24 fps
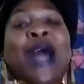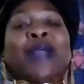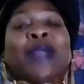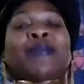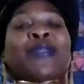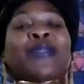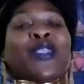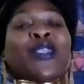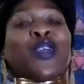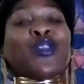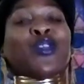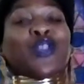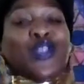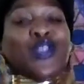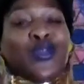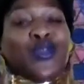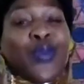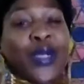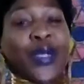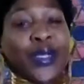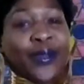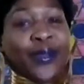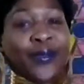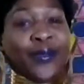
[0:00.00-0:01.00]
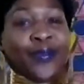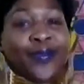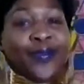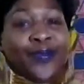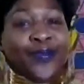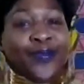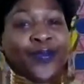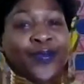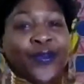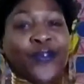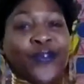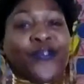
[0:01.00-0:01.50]
bottom surgery
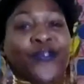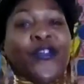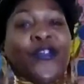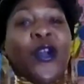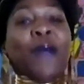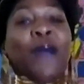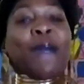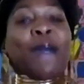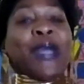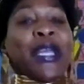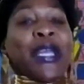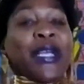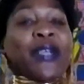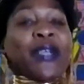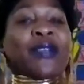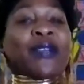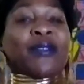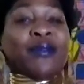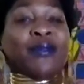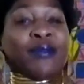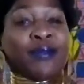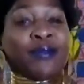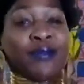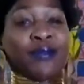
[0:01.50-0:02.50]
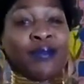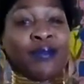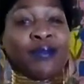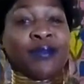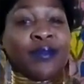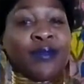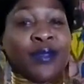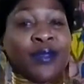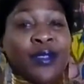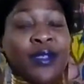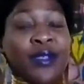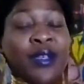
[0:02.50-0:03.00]
for me.
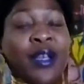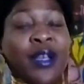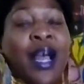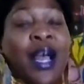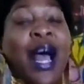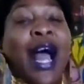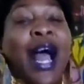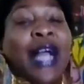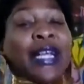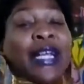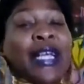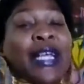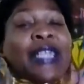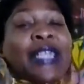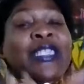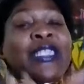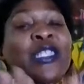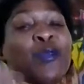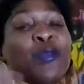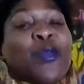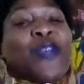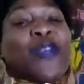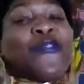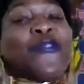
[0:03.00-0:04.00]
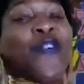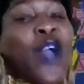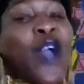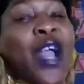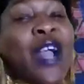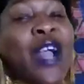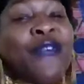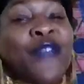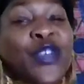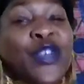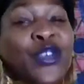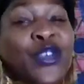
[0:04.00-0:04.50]
I can't speak for
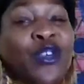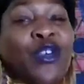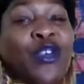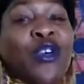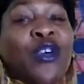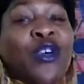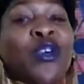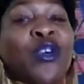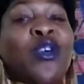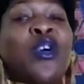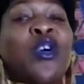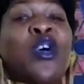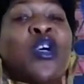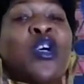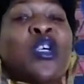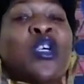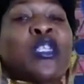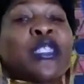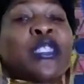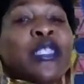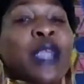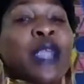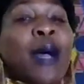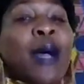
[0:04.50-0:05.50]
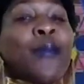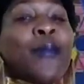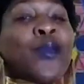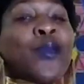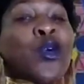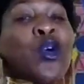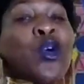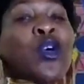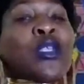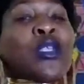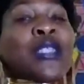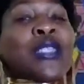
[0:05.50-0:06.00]
every girl. Some
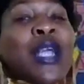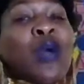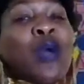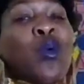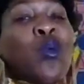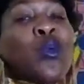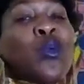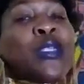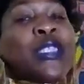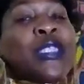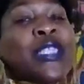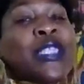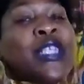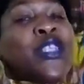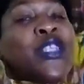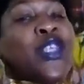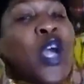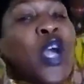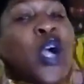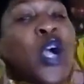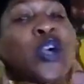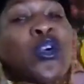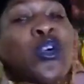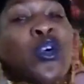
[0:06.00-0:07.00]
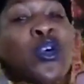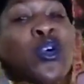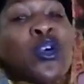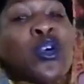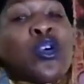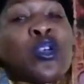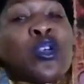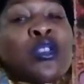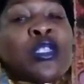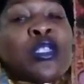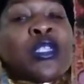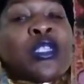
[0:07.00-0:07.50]
girls, like when we see young
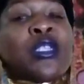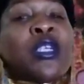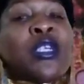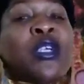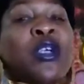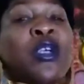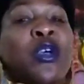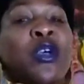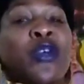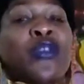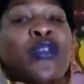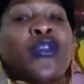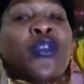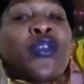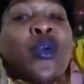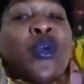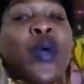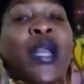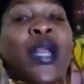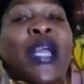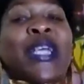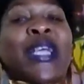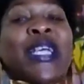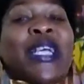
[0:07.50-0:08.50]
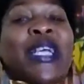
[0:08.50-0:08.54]
girls, and they getting